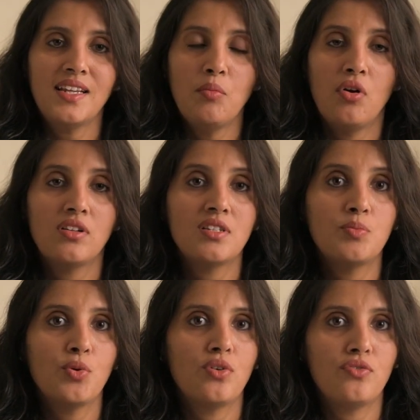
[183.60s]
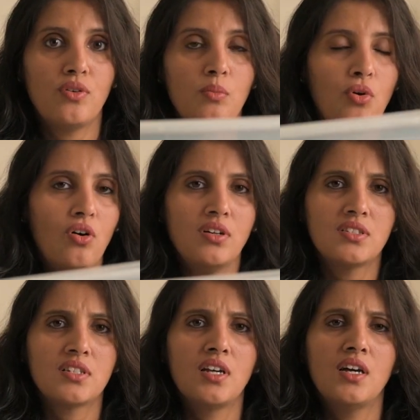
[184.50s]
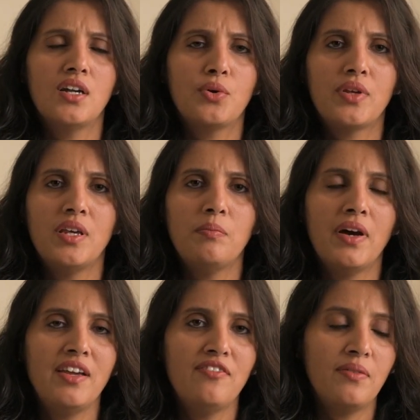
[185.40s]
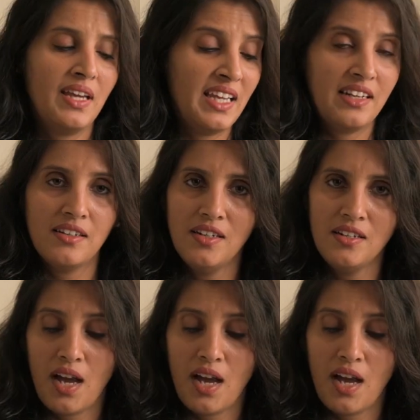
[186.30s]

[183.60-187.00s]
I bought this beautiful box to keep my heater.